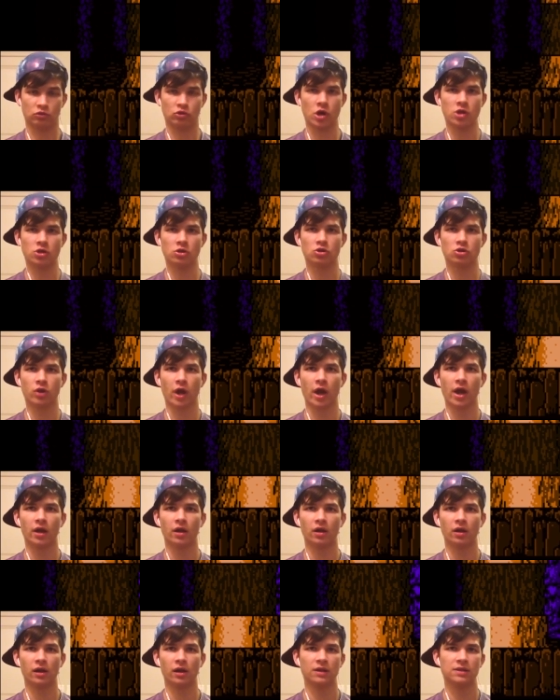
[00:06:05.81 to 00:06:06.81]
Treasure
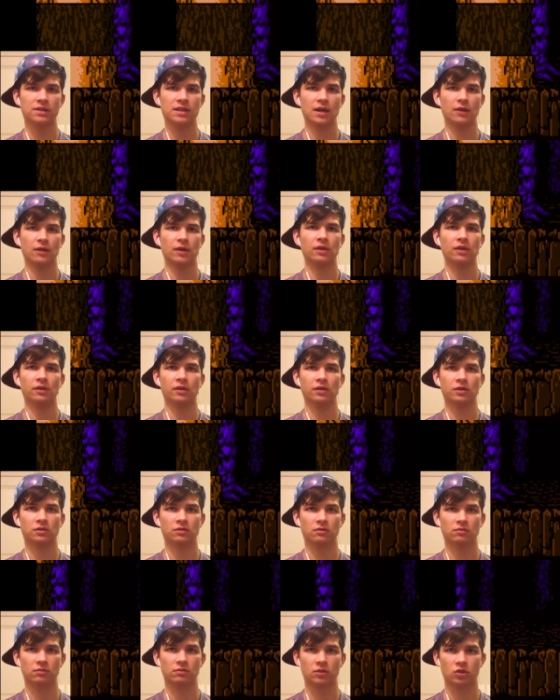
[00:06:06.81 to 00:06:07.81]
Tracker and is now here
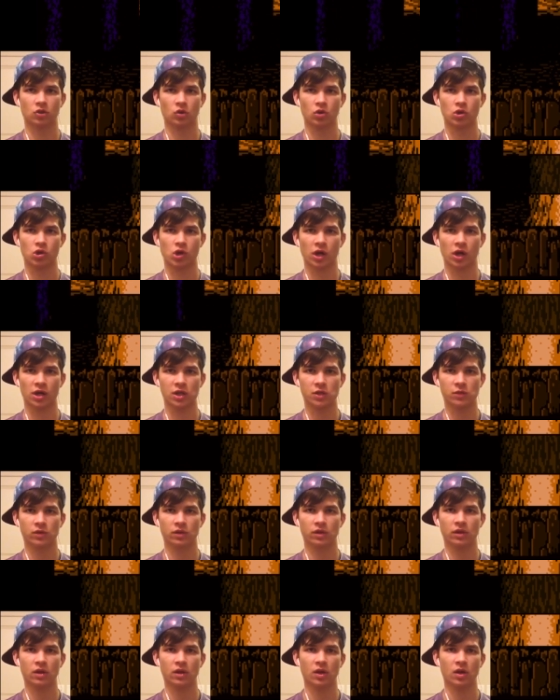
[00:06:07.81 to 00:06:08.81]
torturing us
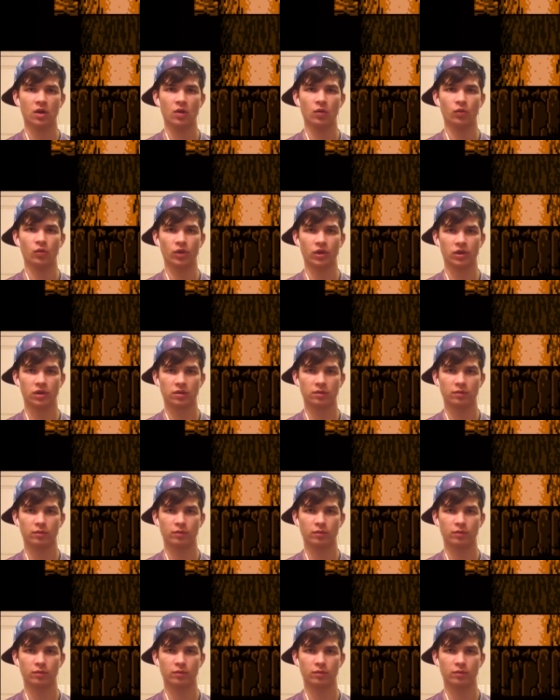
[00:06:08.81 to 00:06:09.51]
with